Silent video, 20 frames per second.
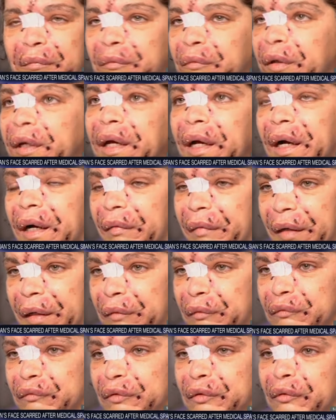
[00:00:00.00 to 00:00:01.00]
Isabel
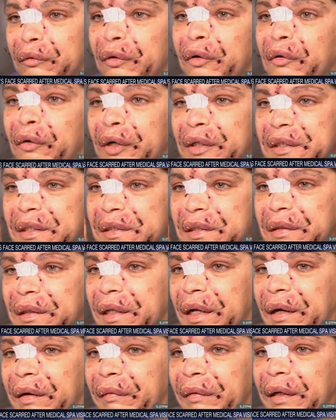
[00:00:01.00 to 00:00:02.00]
Gonzalez will never be the
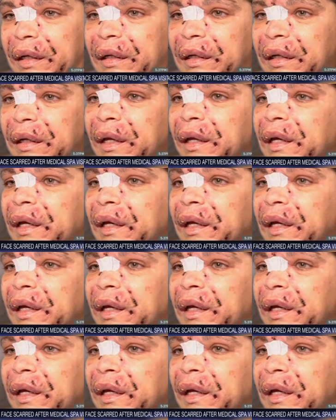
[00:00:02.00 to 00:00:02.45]
same